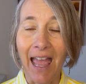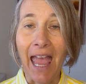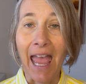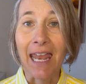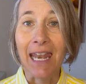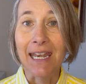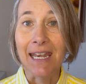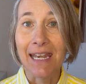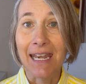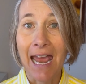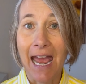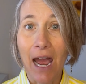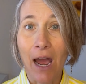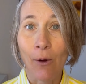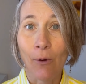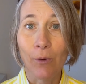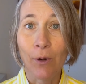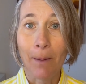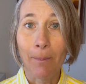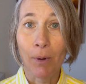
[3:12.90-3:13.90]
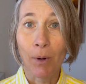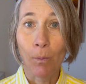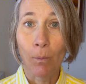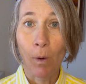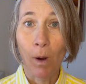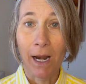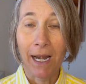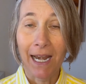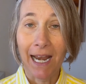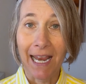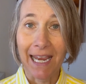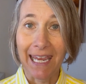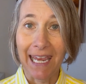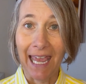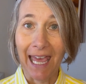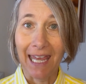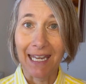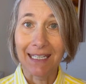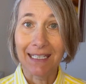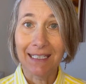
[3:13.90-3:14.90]
and now number 1
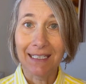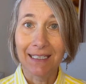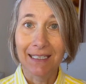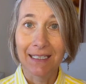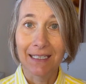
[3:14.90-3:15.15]
again.